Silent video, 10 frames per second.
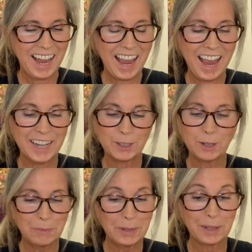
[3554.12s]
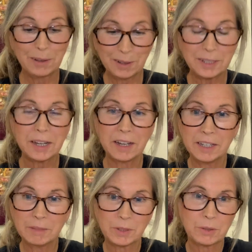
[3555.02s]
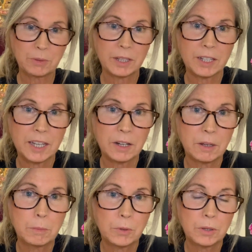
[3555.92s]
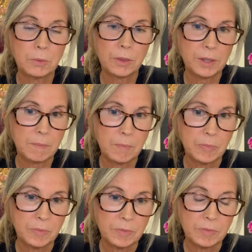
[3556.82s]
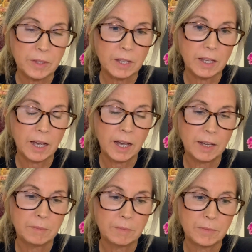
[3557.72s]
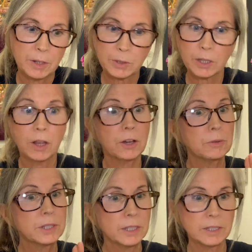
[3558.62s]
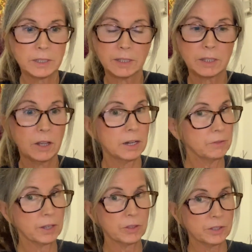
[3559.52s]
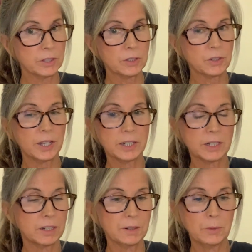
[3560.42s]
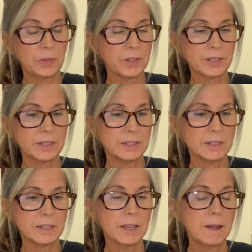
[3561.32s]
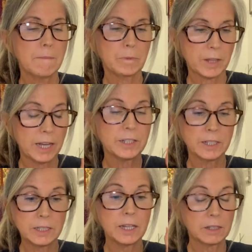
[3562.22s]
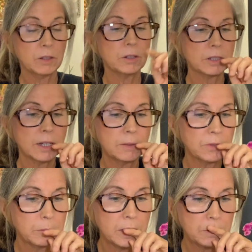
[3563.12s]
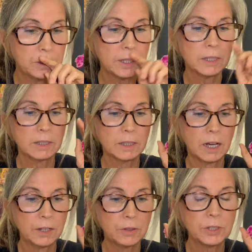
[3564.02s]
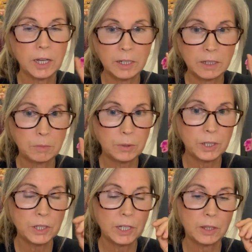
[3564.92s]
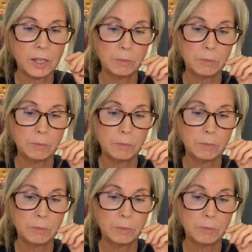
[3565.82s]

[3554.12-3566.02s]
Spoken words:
And it took me a long time to really get on board with them. There was a lot of resistance, a lot of like, this is strange, I don't know what this is. And it did take a long time for me to really understand and appreciate them.